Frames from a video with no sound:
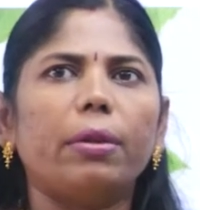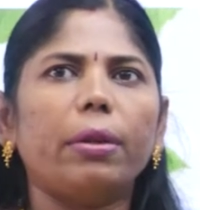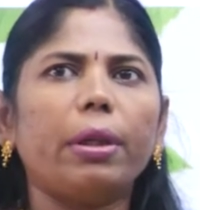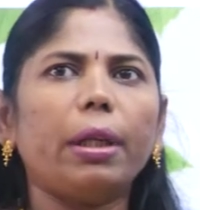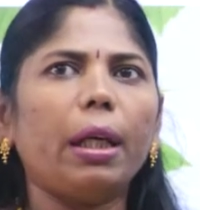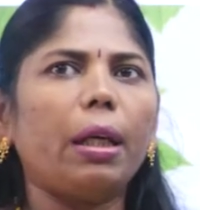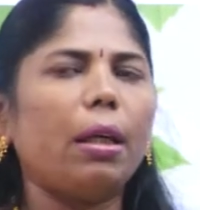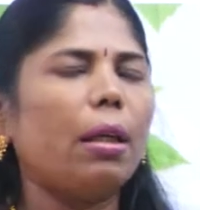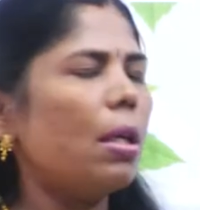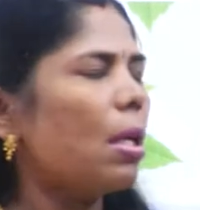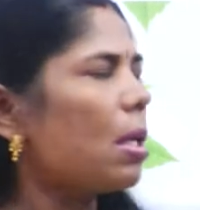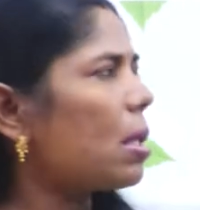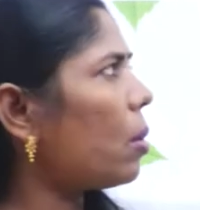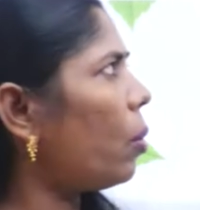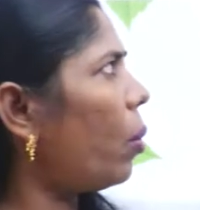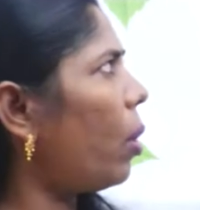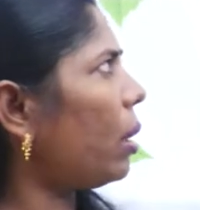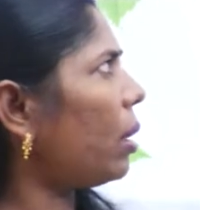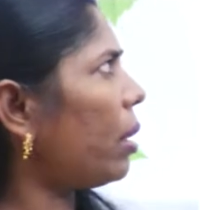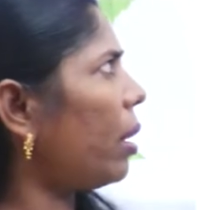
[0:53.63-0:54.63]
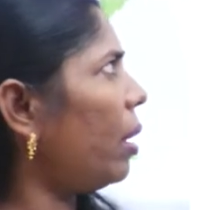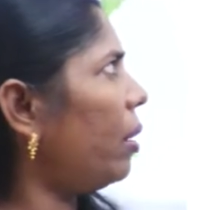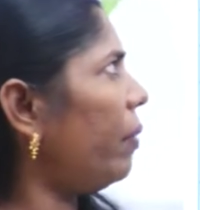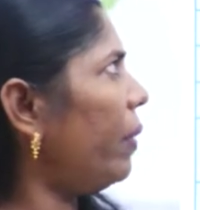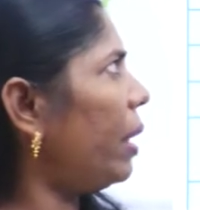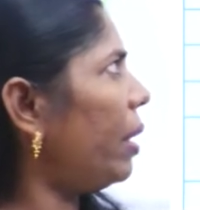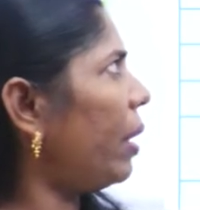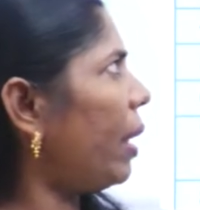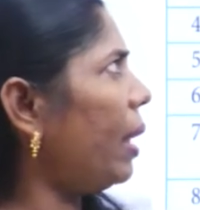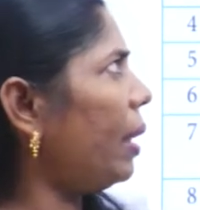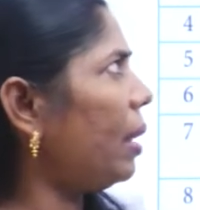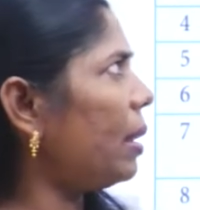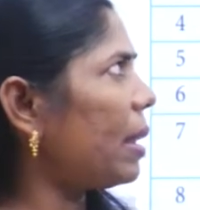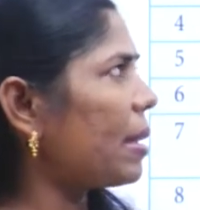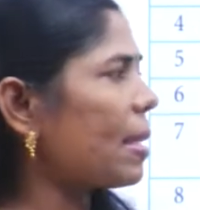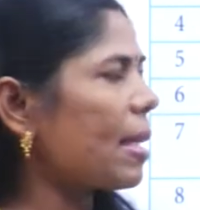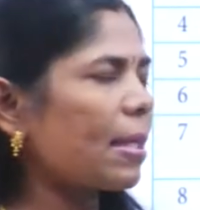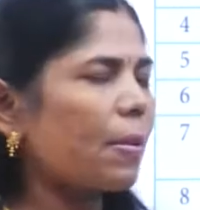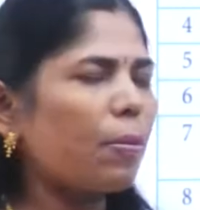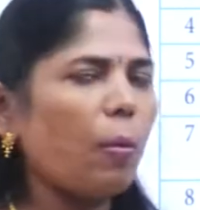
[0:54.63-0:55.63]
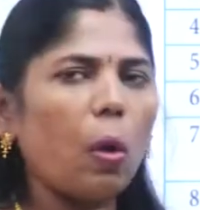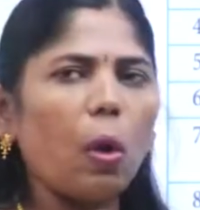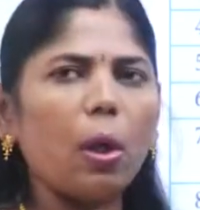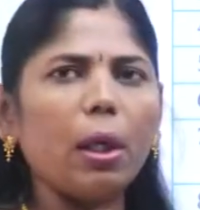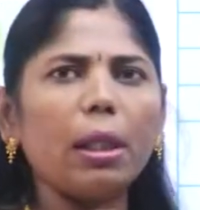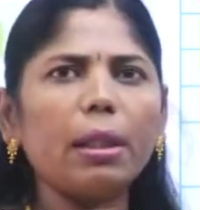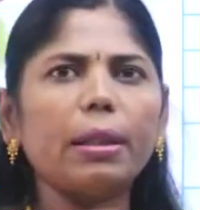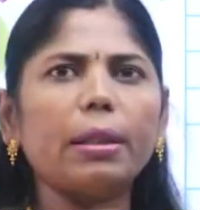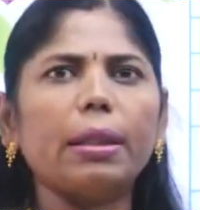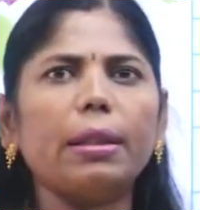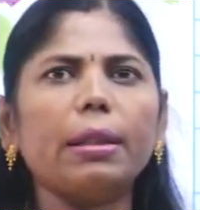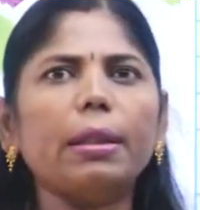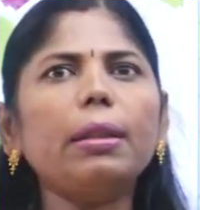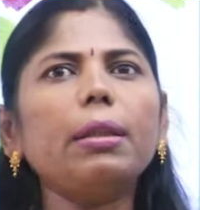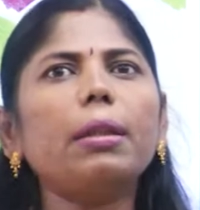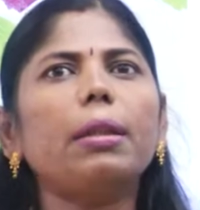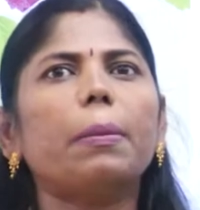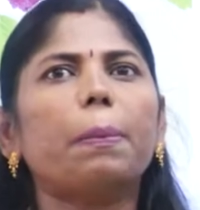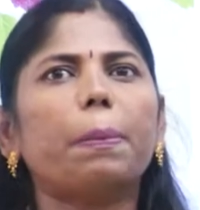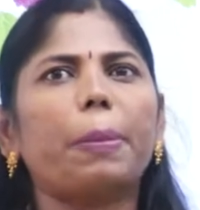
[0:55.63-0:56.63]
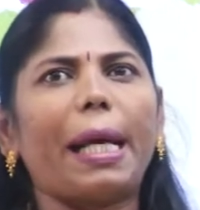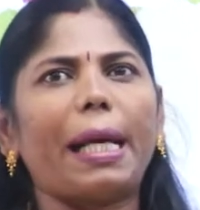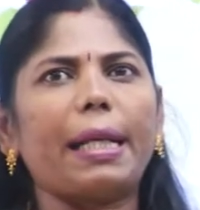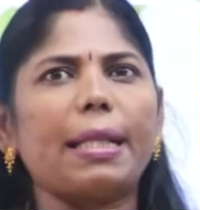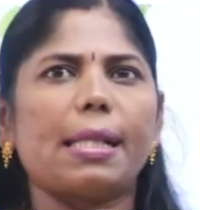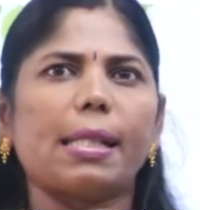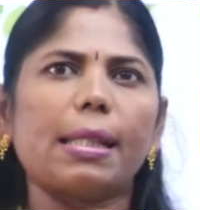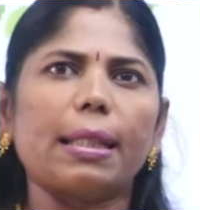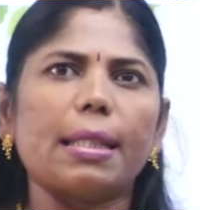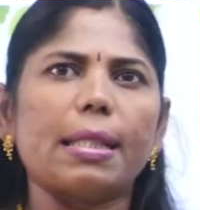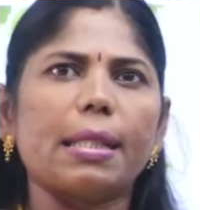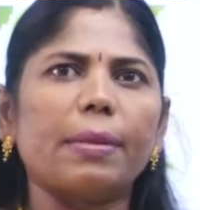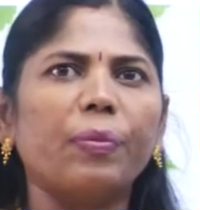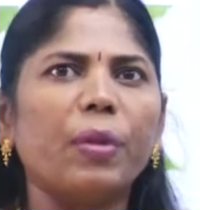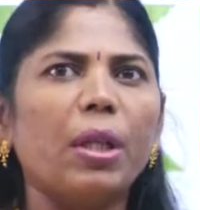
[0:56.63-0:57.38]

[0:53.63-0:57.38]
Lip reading: Okay, so what can we write? That's a smaller than the plant cells.